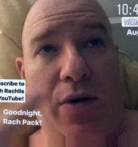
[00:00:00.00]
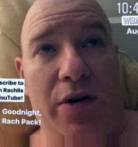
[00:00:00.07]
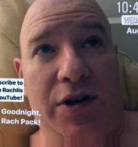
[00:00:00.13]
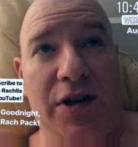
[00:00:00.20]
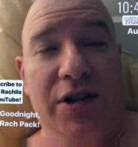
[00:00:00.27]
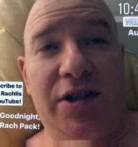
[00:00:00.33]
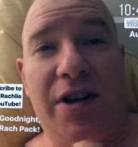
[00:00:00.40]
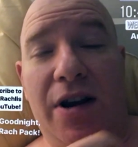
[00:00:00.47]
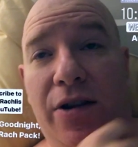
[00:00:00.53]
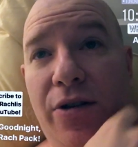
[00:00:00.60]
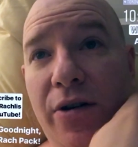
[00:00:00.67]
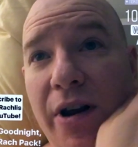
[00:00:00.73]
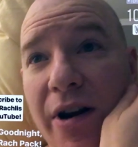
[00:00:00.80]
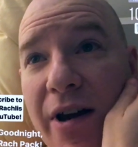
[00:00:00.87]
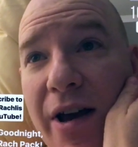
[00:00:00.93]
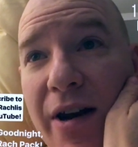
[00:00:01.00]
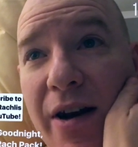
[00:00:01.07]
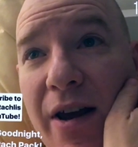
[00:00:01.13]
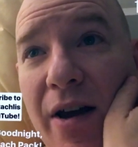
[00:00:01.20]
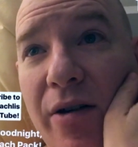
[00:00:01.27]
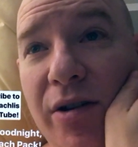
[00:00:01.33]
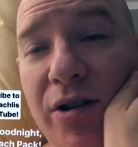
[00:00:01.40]
course, it's 10:39
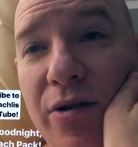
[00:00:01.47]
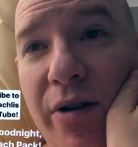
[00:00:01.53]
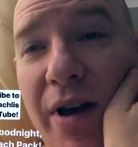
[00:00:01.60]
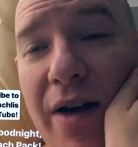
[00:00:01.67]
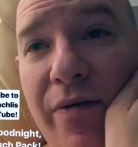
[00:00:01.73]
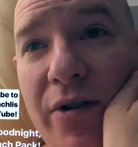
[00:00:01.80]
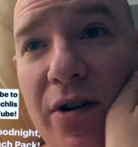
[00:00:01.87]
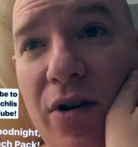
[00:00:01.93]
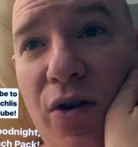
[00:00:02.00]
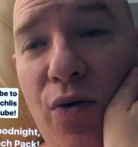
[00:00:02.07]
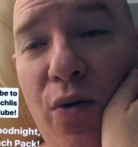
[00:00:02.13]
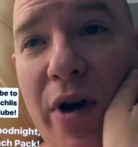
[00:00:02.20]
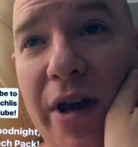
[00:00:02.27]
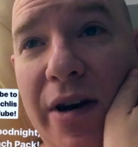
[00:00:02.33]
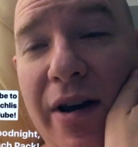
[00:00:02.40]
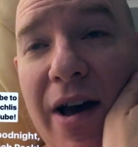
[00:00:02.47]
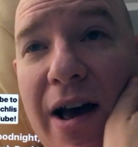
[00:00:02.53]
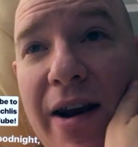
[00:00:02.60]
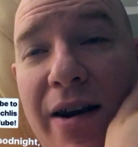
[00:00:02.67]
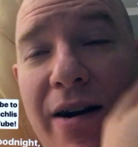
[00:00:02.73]
now, so I haven't quite got